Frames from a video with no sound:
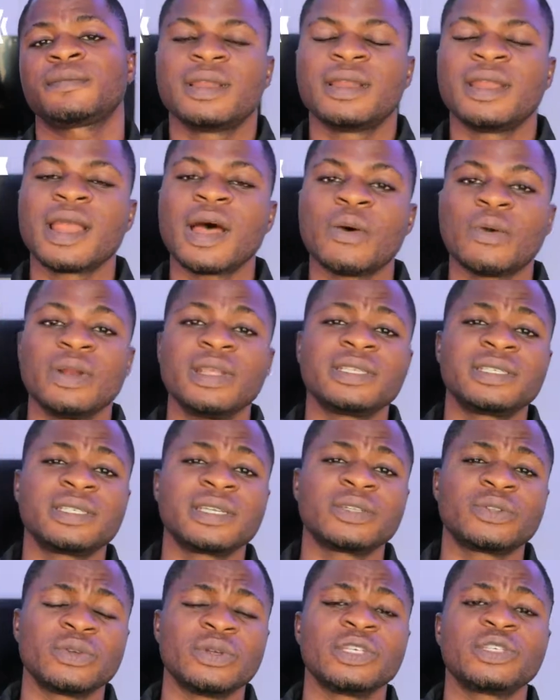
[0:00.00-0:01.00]
Now
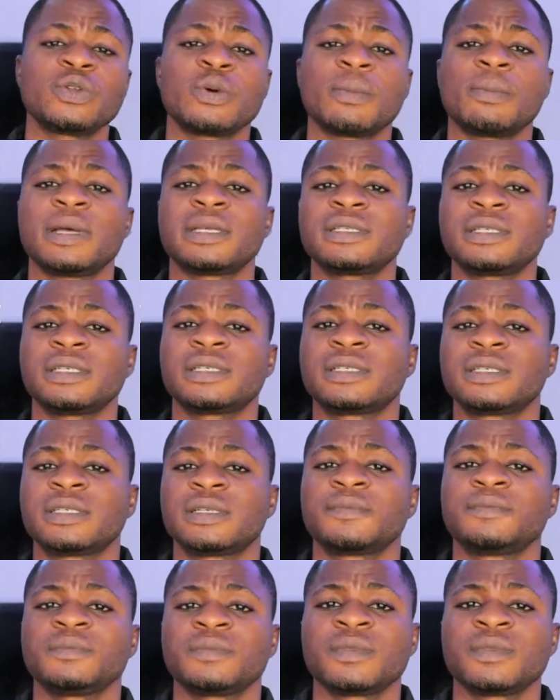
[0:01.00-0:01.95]
listen to this number 6.